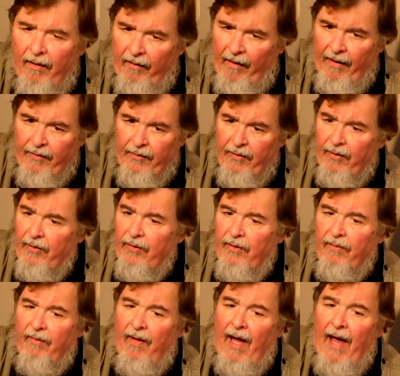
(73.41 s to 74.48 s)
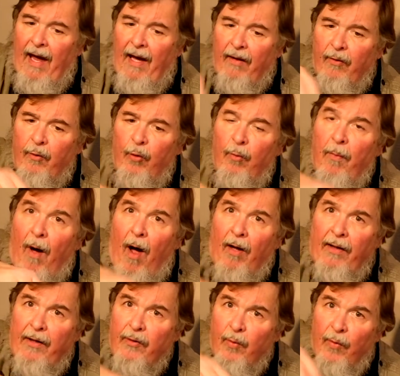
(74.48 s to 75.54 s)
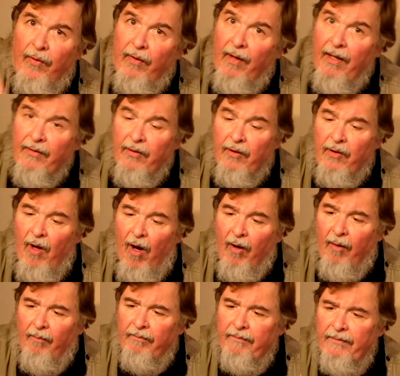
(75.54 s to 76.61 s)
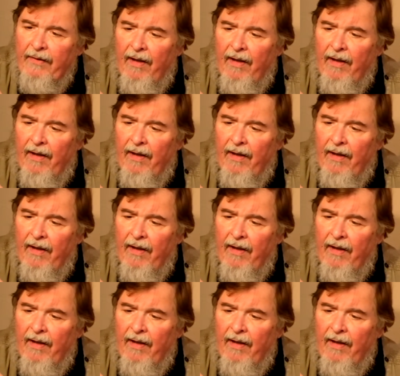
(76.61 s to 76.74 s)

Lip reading: lenses and 2 bodies with lenses on them.